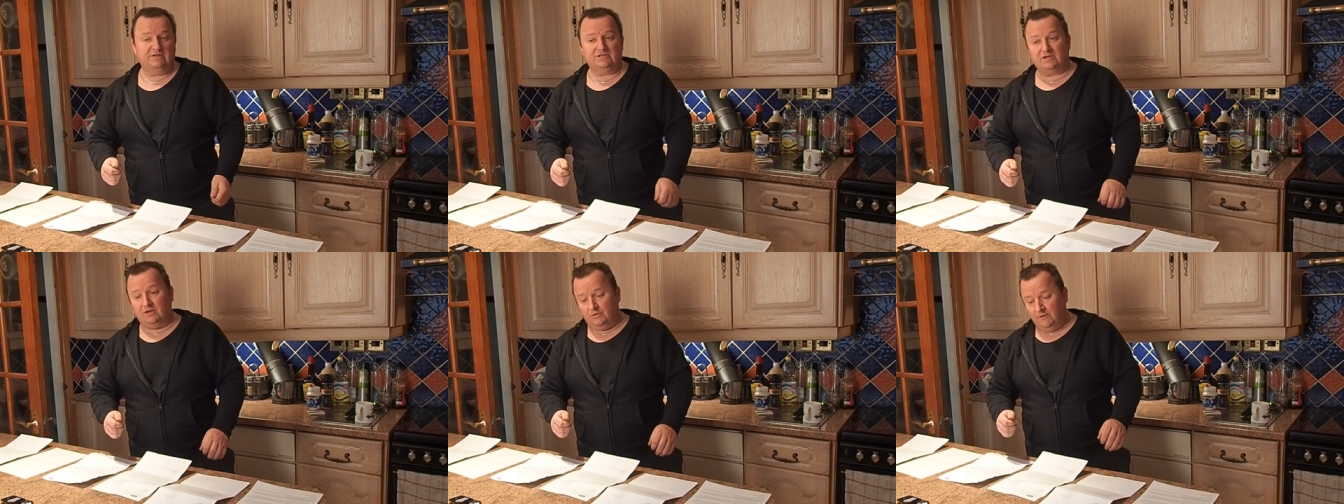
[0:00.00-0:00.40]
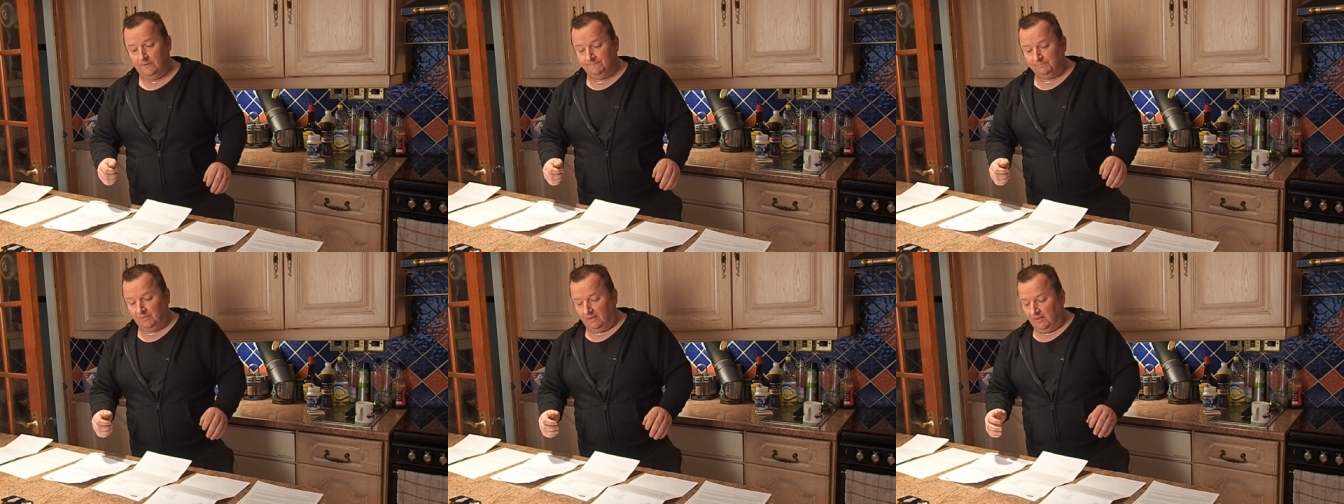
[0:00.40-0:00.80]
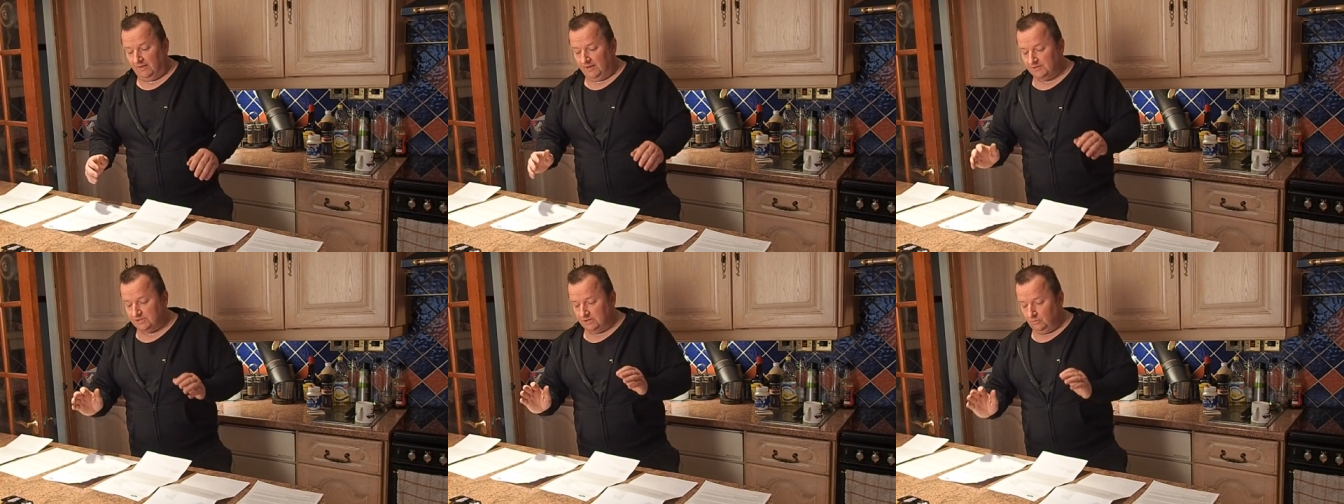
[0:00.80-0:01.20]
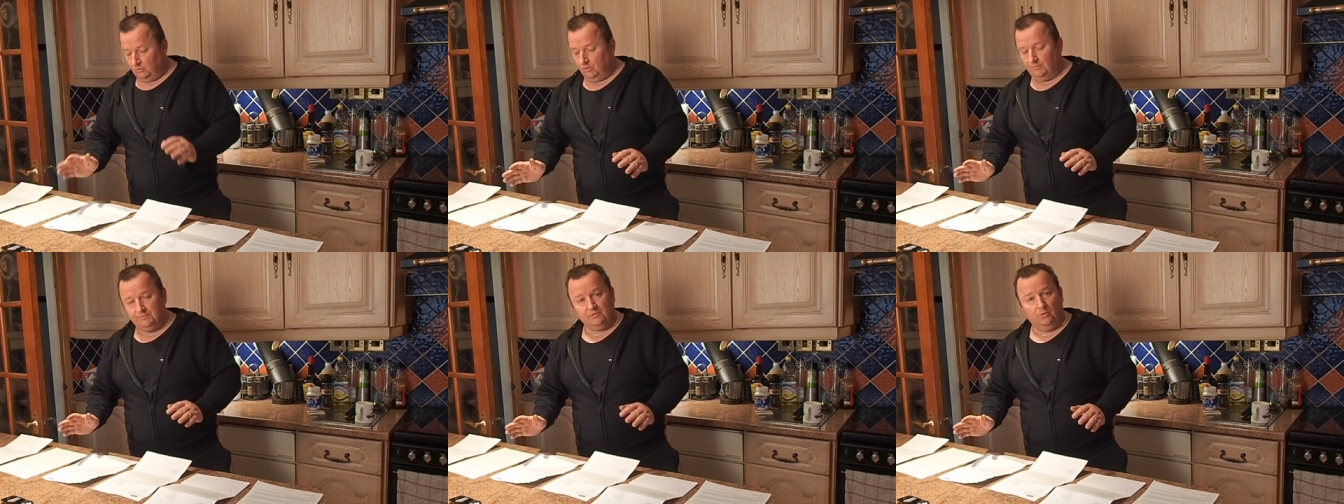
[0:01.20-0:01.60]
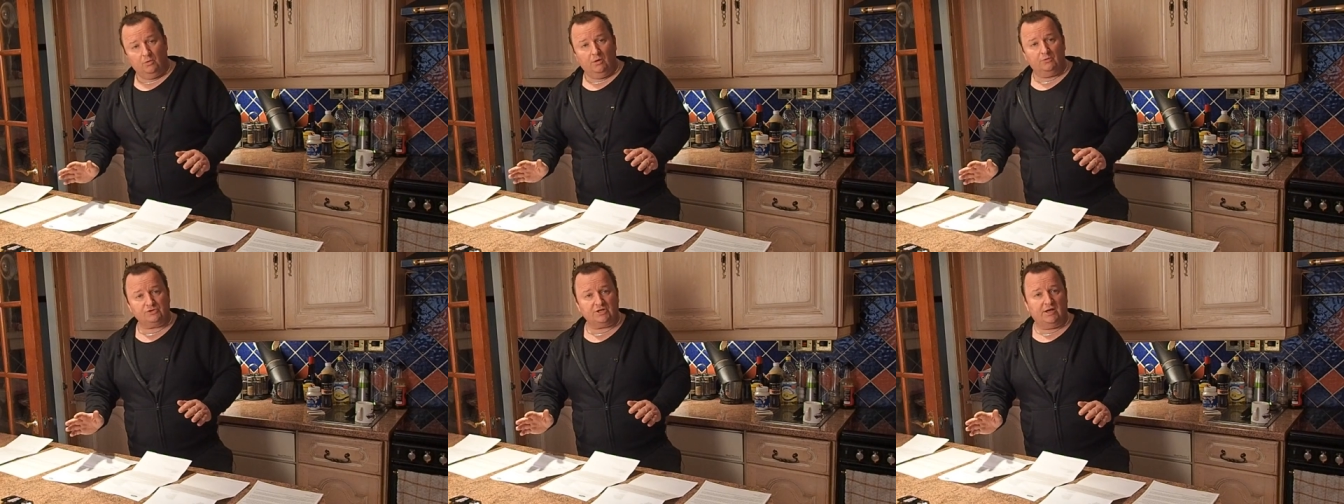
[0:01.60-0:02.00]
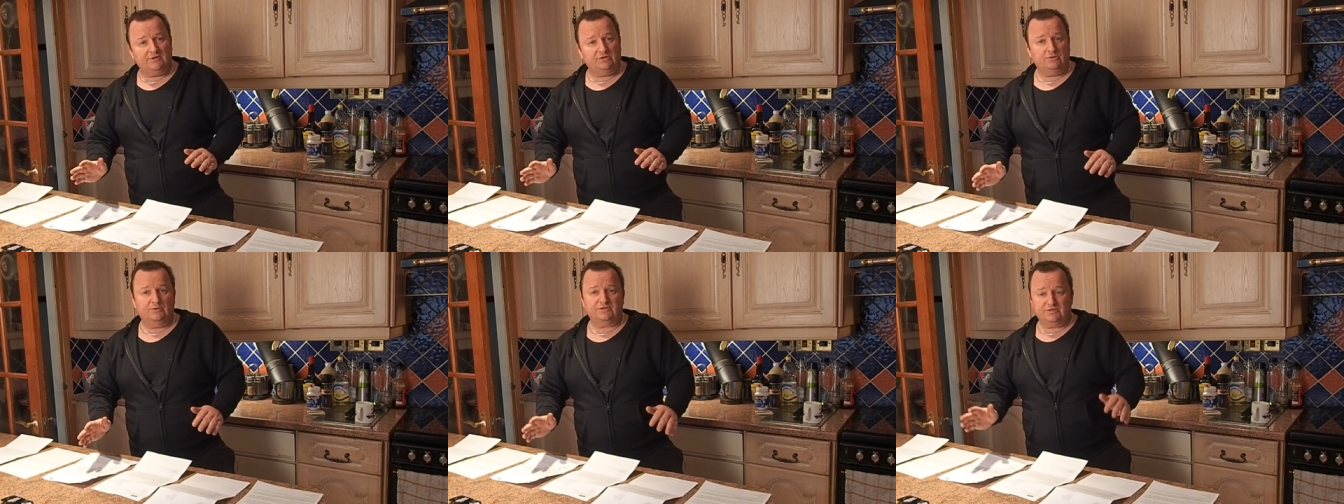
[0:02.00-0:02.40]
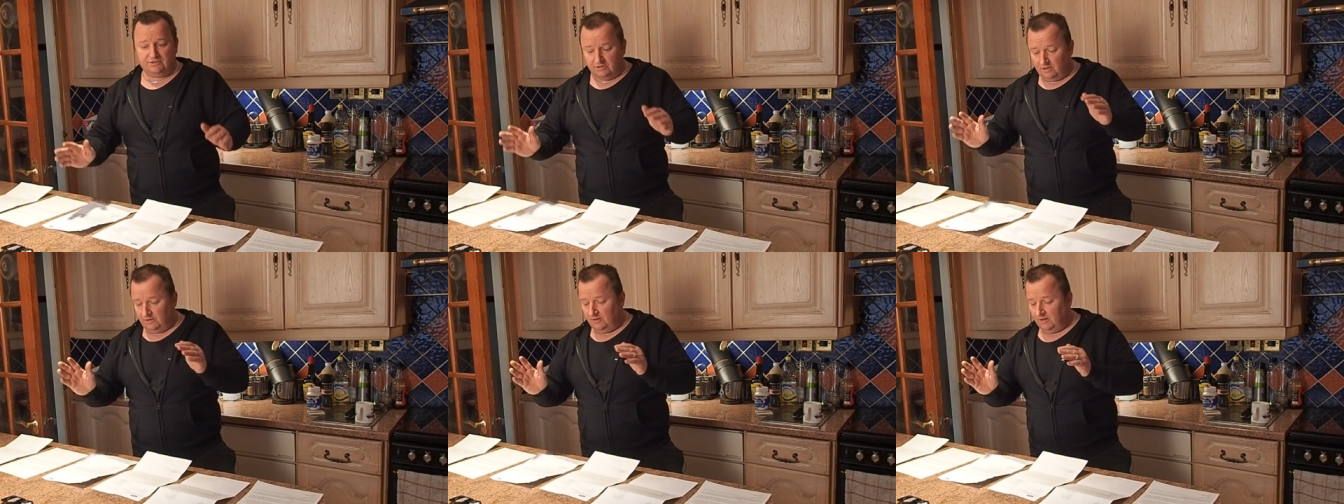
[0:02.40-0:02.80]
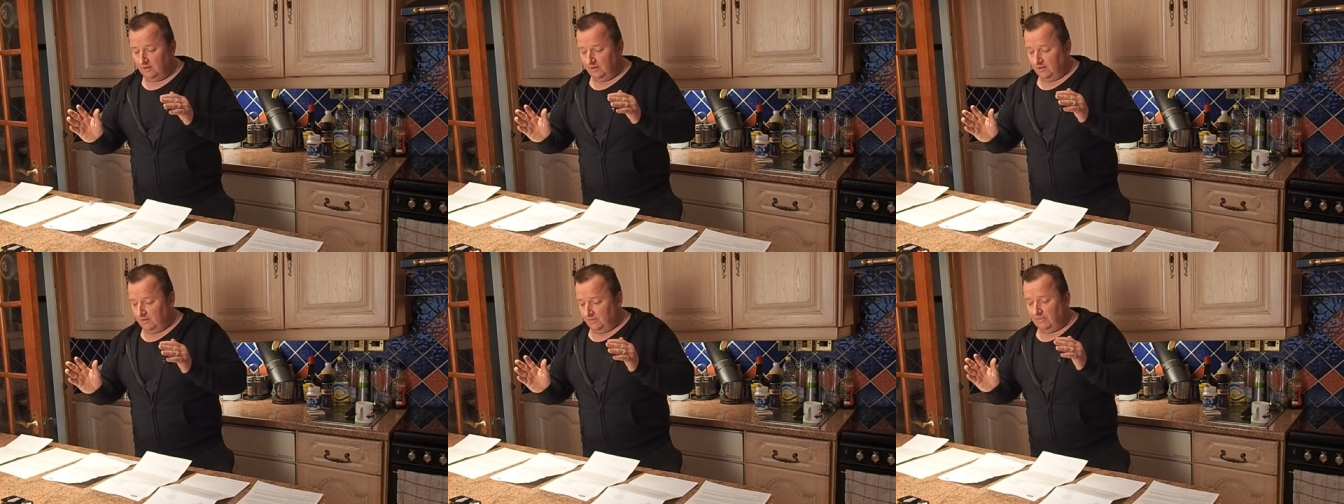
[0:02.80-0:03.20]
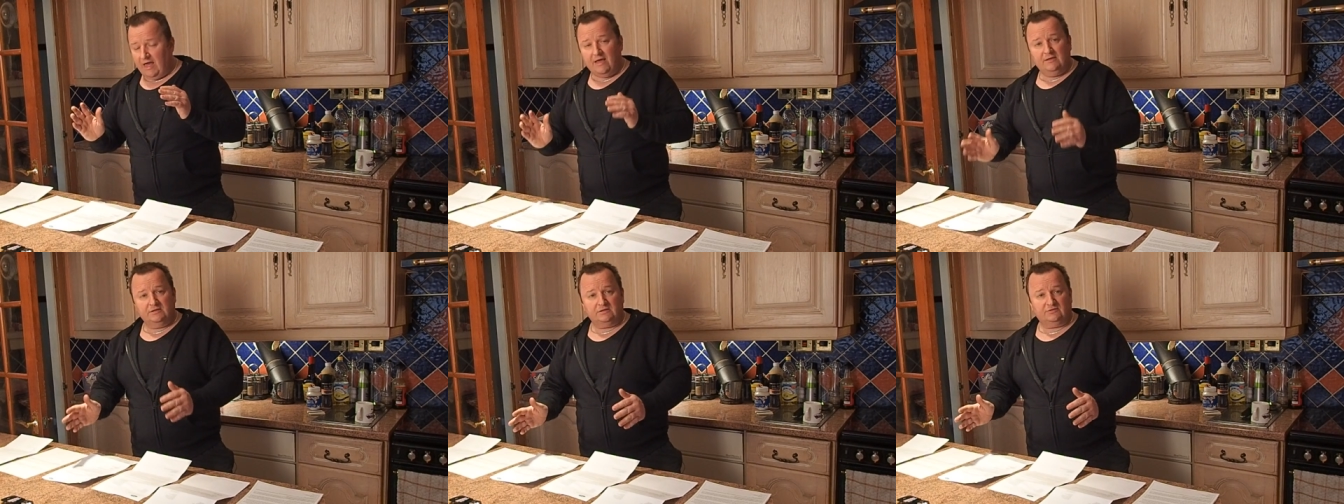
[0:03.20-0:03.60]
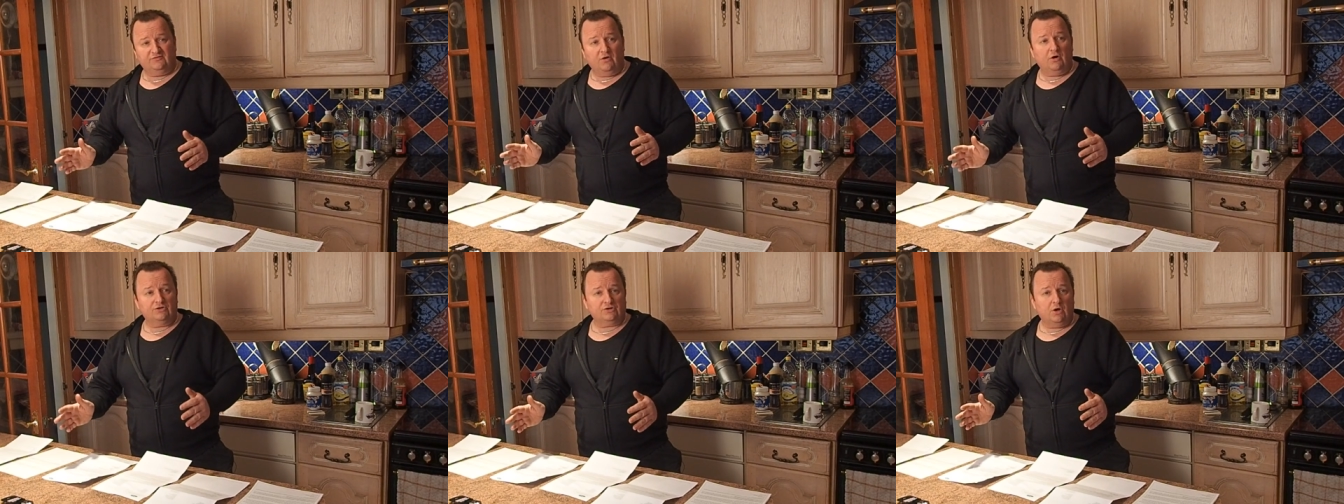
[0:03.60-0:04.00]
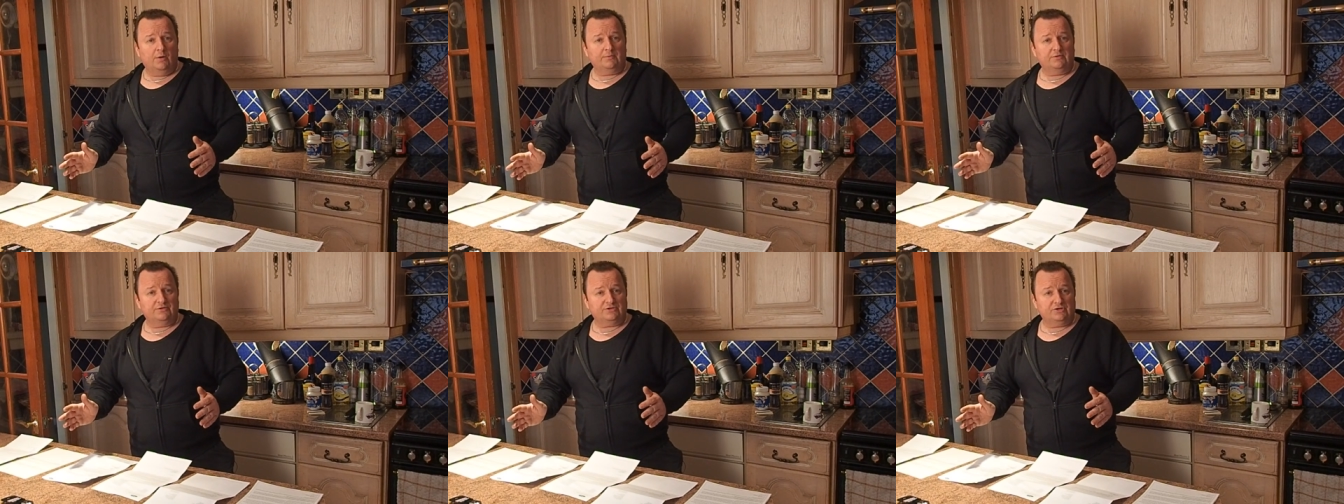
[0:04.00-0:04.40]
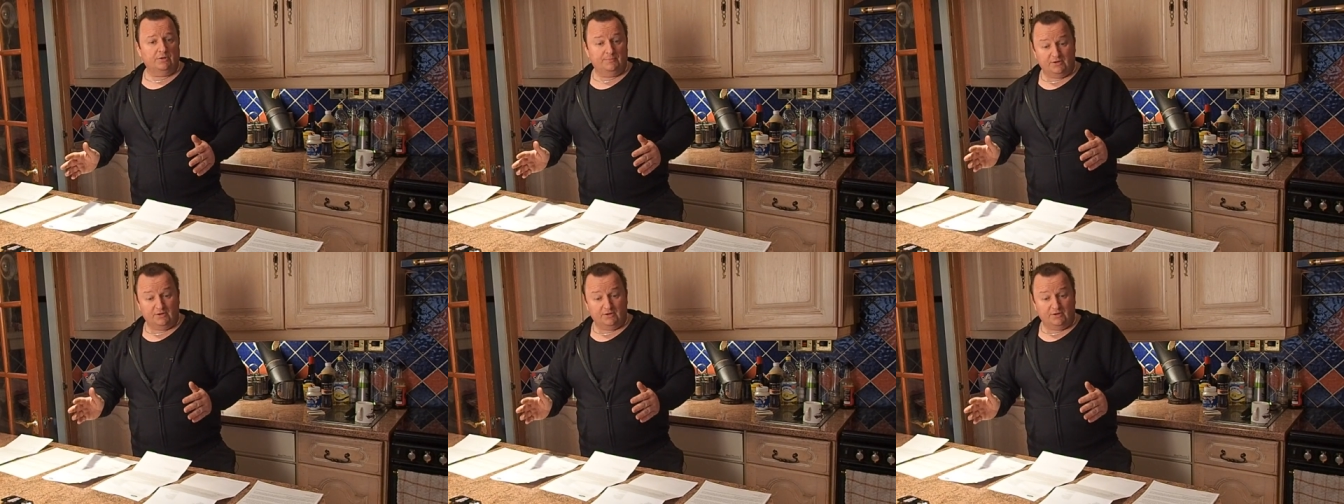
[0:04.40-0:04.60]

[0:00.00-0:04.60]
So he said, all I'll say to you is that is as far as I'm concerned,